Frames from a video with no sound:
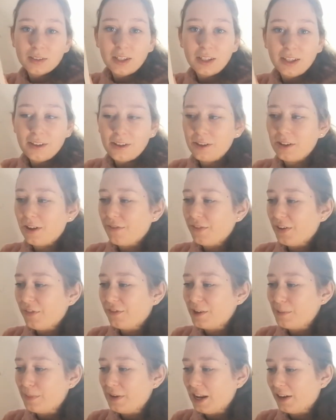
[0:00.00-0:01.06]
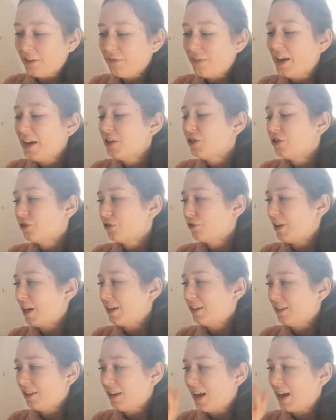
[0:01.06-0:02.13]
This is a 15-minute facial
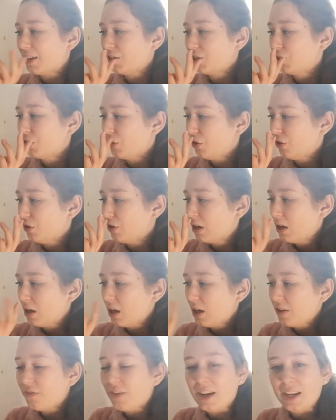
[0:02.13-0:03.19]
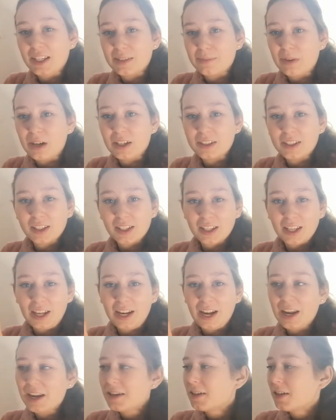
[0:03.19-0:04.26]
and it has two face masks
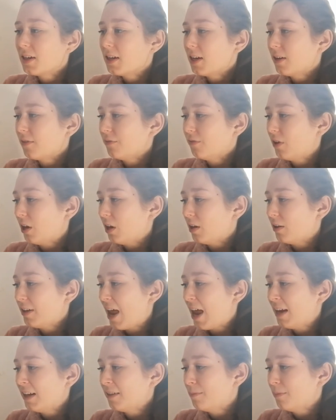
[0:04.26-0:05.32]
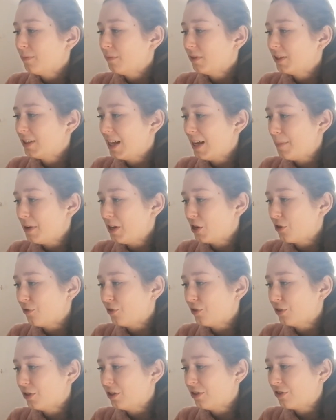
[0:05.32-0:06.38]
in it. The Dead Sea
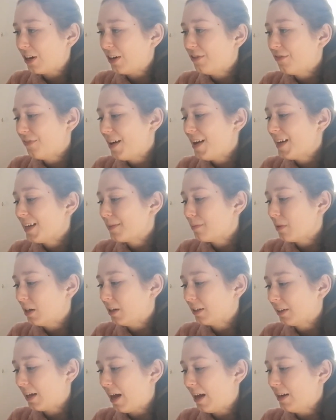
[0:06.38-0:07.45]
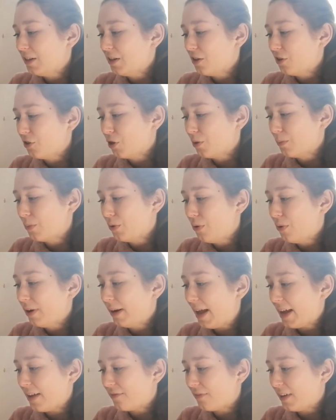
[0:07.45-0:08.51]
Minerals Gel Face Mask and a normal
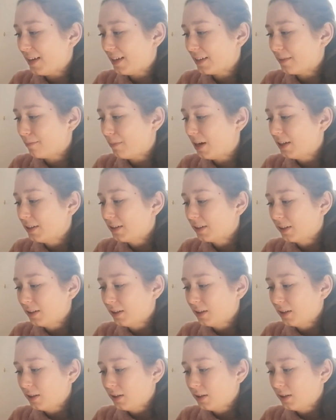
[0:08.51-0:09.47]
clay face mask.